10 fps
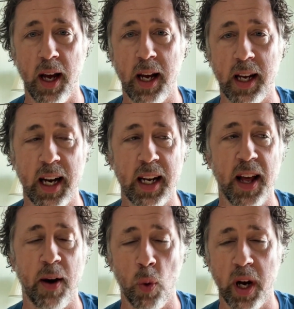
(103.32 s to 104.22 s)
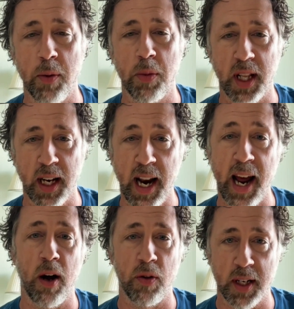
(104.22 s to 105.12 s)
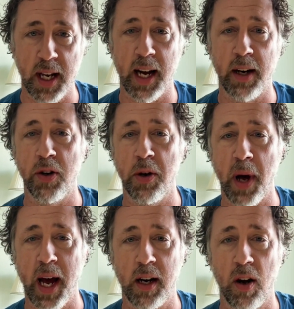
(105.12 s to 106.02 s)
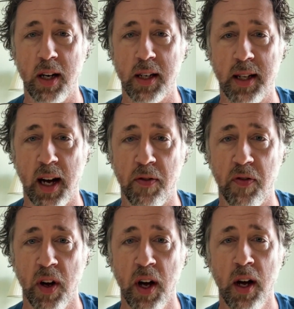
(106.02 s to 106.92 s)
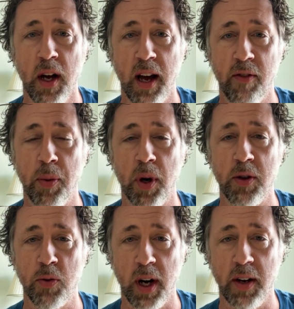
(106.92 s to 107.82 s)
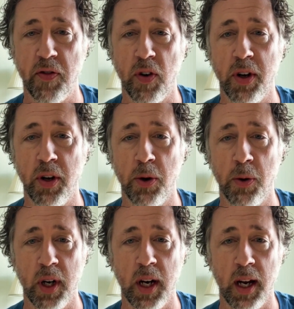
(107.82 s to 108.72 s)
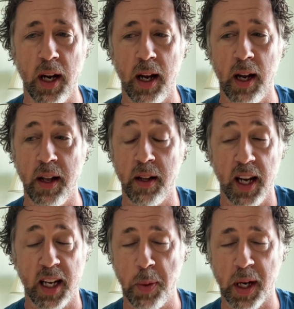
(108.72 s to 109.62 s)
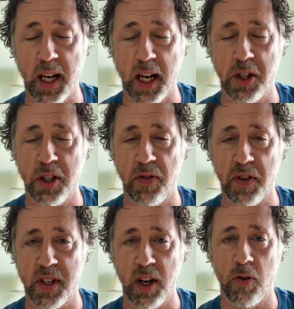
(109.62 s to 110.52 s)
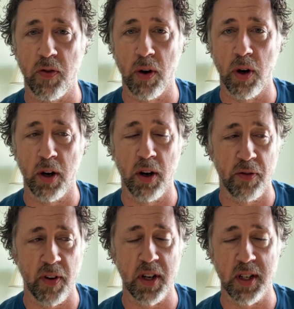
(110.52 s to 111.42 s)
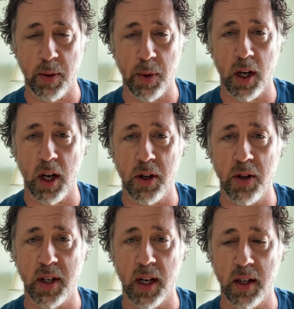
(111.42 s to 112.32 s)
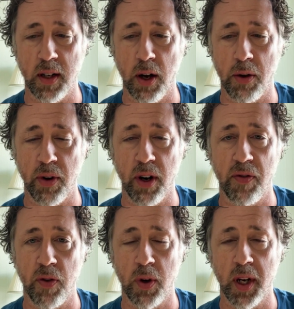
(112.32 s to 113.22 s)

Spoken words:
and getting that win, but then now the target on your back kind of stuff, everybody's ready for you, and the expectations of yourself are very similar, like you said, to the 03-04